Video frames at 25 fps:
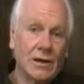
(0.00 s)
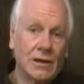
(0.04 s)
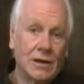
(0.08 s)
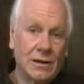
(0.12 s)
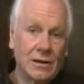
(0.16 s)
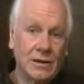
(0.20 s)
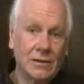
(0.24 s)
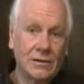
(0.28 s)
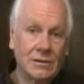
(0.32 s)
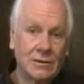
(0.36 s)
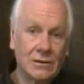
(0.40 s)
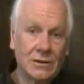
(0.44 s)

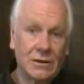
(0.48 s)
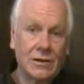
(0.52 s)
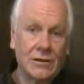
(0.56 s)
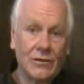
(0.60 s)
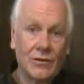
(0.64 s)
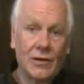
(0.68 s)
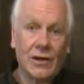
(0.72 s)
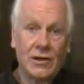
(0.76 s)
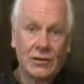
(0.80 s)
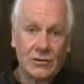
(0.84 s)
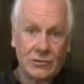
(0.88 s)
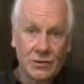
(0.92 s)
and
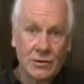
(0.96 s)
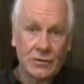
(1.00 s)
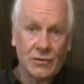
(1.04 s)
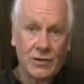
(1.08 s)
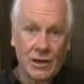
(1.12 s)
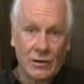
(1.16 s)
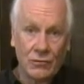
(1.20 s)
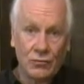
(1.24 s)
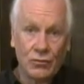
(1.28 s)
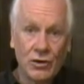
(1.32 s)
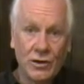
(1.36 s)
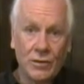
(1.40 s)

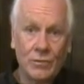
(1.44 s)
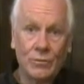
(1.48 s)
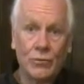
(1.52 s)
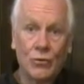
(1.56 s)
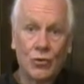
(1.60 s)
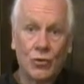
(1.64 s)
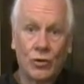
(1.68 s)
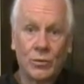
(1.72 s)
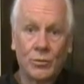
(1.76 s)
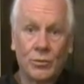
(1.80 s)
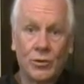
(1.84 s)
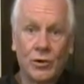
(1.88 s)
they reap
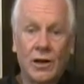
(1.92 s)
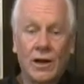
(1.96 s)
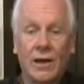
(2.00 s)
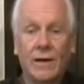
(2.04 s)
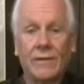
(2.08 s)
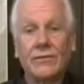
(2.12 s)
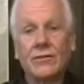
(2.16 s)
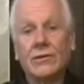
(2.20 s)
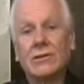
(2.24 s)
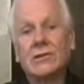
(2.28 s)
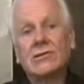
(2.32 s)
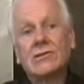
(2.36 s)
more
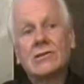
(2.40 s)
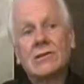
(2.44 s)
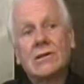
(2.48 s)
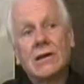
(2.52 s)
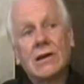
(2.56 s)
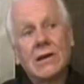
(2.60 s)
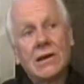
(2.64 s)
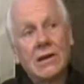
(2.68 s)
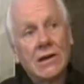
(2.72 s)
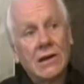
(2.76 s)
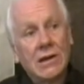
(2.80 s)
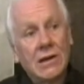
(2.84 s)
profits.
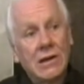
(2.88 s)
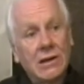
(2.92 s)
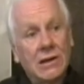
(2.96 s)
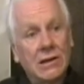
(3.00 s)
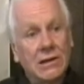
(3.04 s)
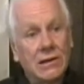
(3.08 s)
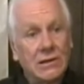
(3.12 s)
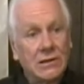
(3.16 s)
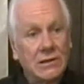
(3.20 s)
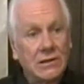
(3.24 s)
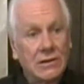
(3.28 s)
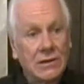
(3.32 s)

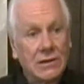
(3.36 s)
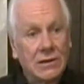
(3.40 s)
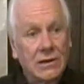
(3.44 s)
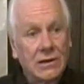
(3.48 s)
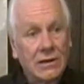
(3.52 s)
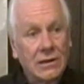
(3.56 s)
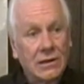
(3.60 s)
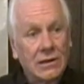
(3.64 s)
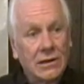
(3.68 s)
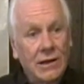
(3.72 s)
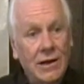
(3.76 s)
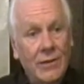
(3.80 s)
And
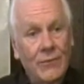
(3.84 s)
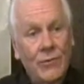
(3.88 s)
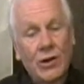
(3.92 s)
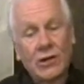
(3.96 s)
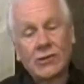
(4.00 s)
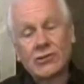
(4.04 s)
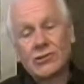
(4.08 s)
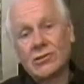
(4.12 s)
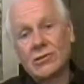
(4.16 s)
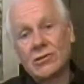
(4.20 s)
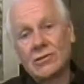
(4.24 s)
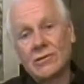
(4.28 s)
I'm
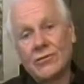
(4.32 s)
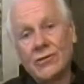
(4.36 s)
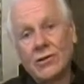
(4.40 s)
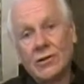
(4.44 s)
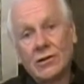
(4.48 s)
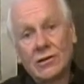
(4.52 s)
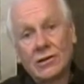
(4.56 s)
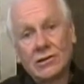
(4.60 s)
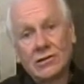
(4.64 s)
not sure if you